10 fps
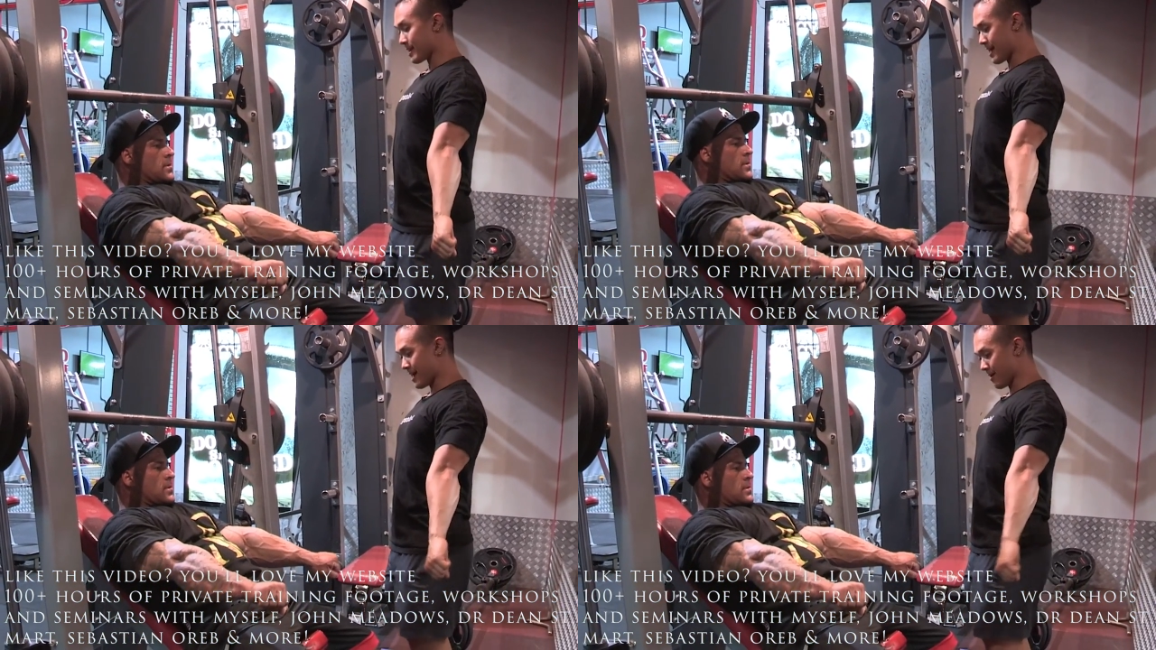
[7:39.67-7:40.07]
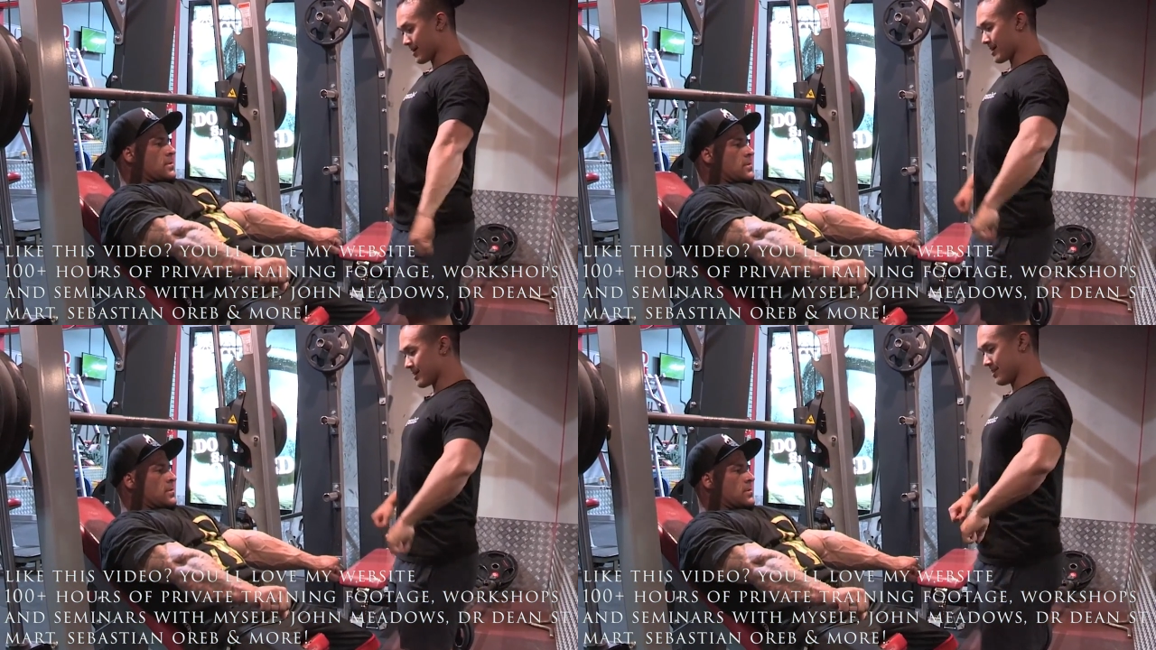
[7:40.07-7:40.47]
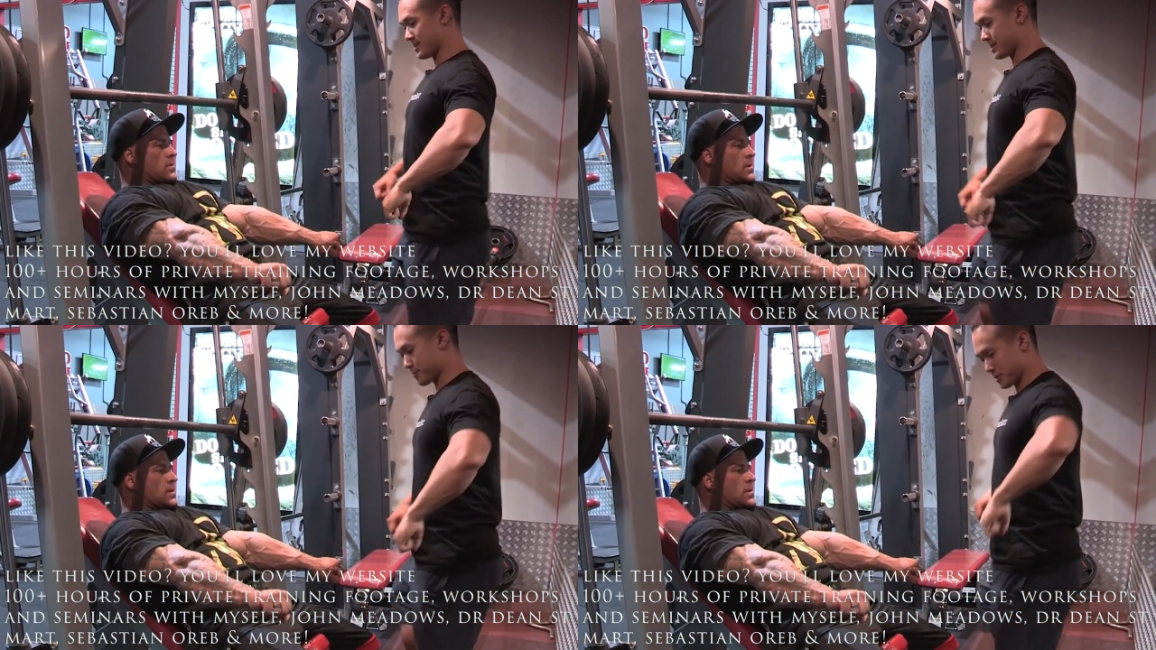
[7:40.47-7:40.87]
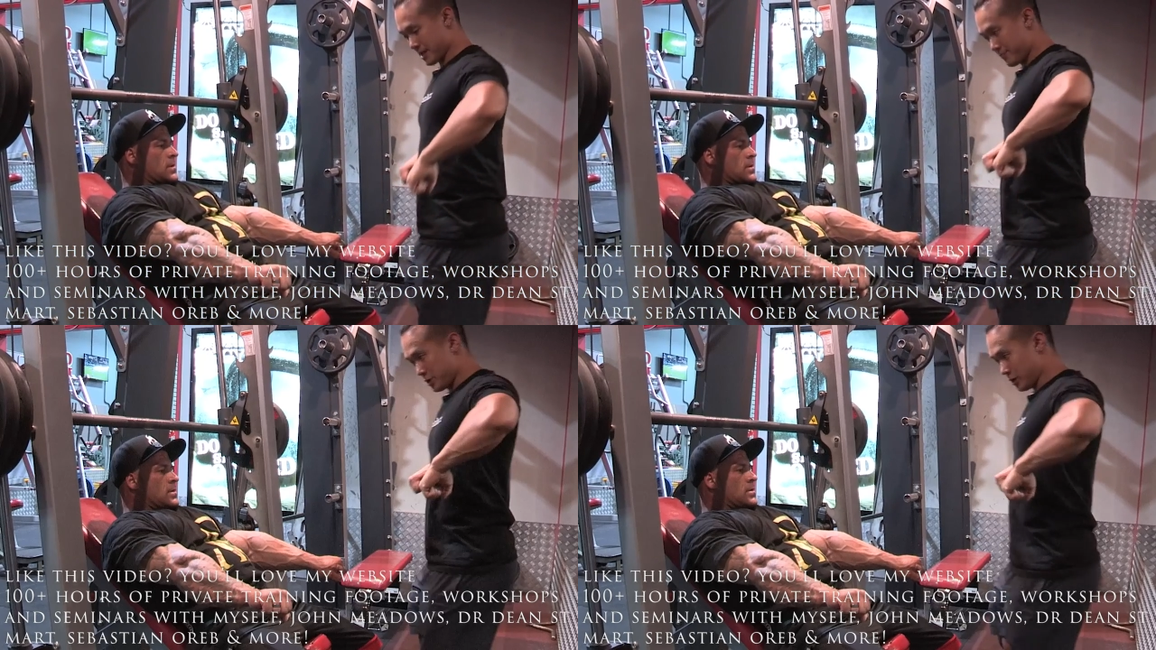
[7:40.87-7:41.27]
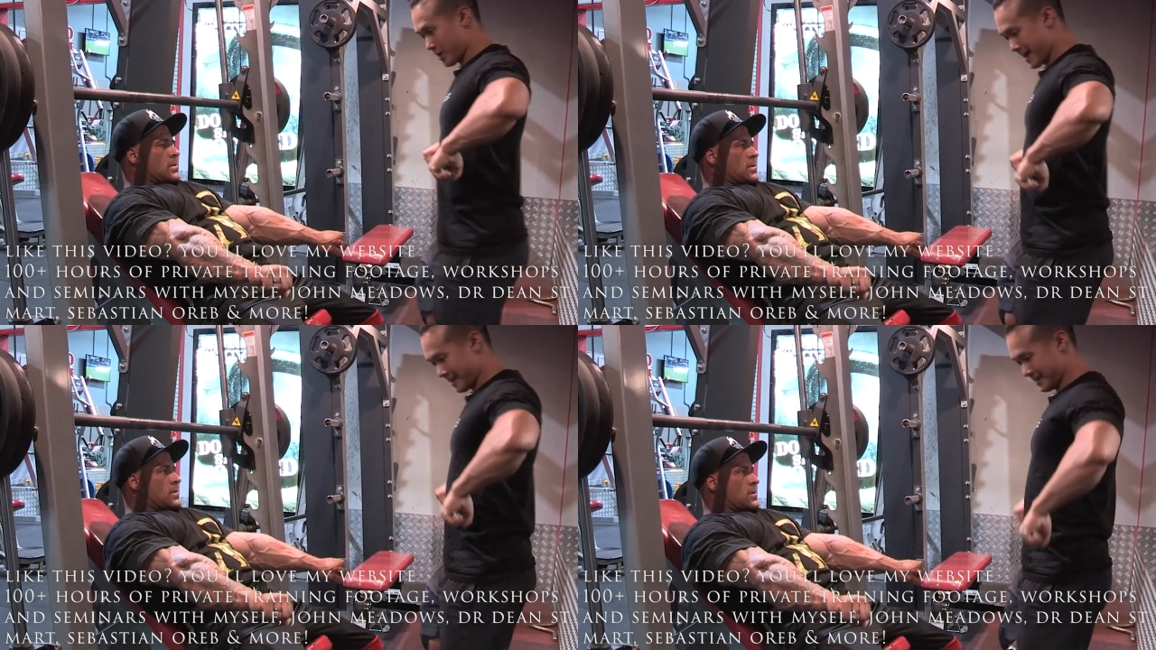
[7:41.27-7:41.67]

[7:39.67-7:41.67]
Speaker 1: Now, there's difference. If you lock out